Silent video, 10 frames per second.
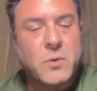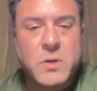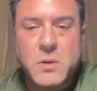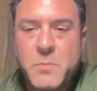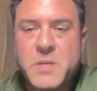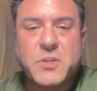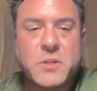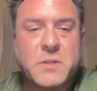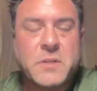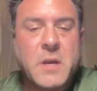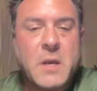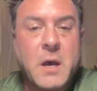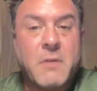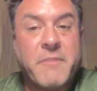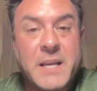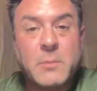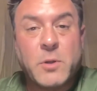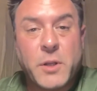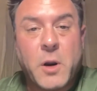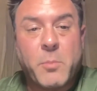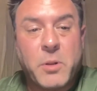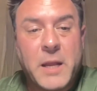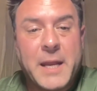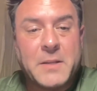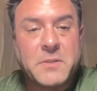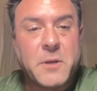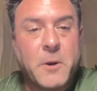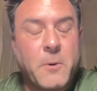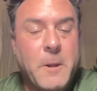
commissions available in our plan. So